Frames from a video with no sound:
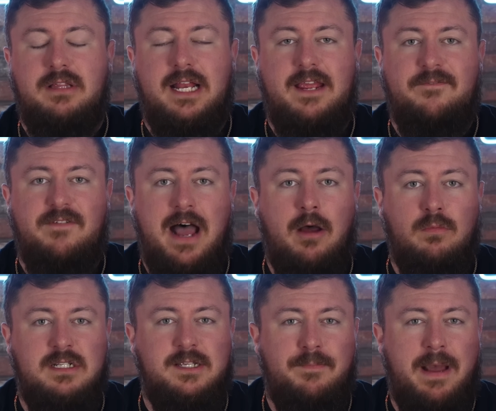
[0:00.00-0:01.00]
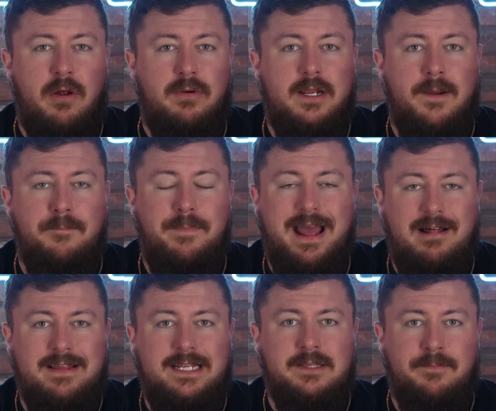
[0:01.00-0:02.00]
that he filed was about
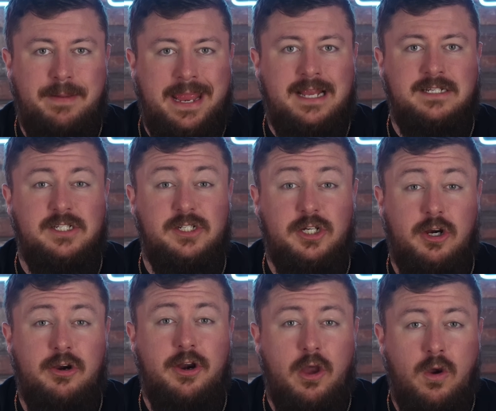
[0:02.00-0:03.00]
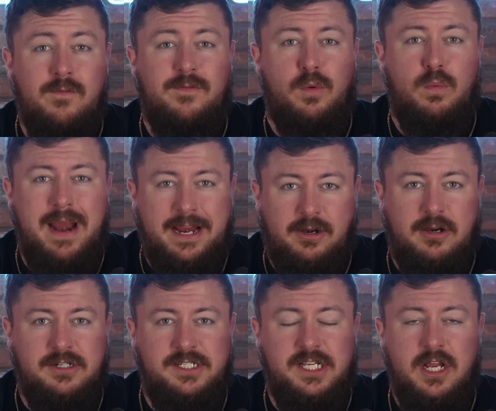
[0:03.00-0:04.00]
compelling the band to turn over
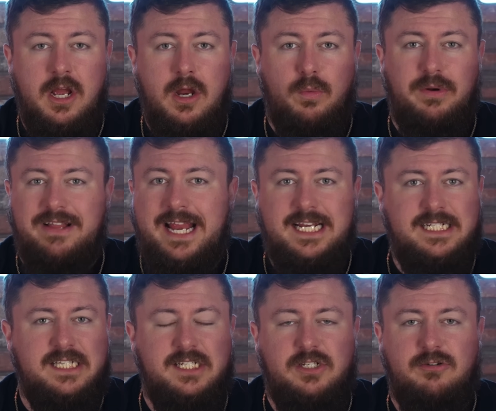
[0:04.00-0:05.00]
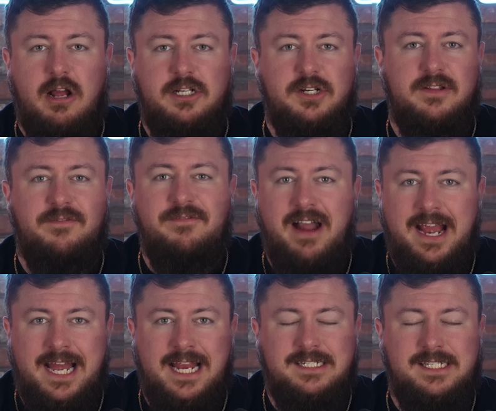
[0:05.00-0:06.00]
records related to the structure, the
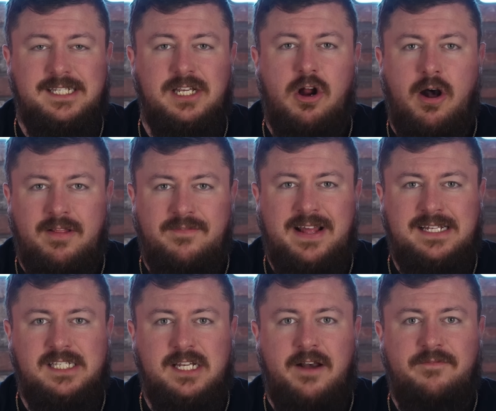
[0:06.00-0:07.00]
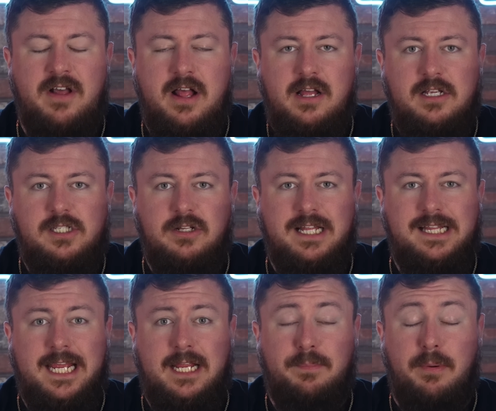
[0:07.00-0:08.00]
finances, and all of that stuff so that
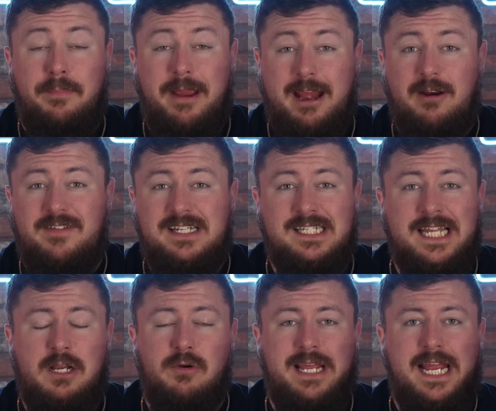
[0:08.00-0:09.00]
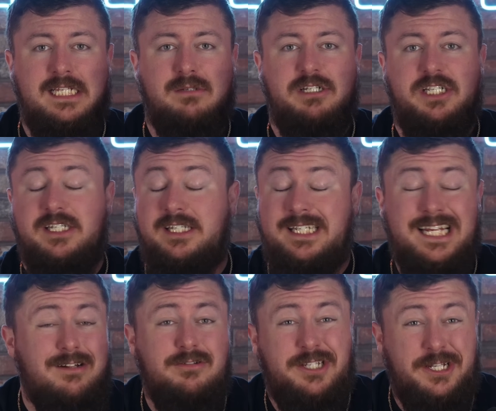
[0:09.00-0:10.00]
they could prepare this legal case, which is
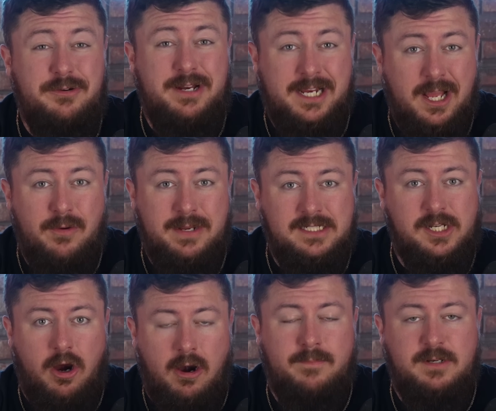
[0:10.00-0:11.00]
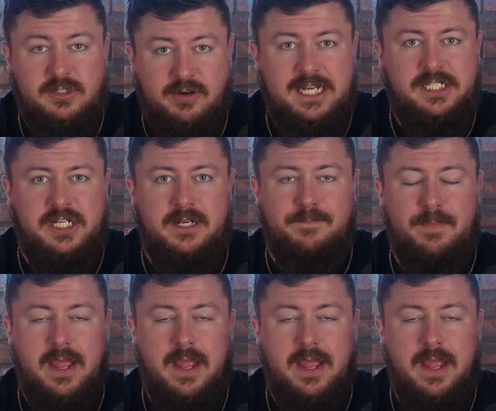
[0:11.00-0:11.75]
still due to go into arbitration.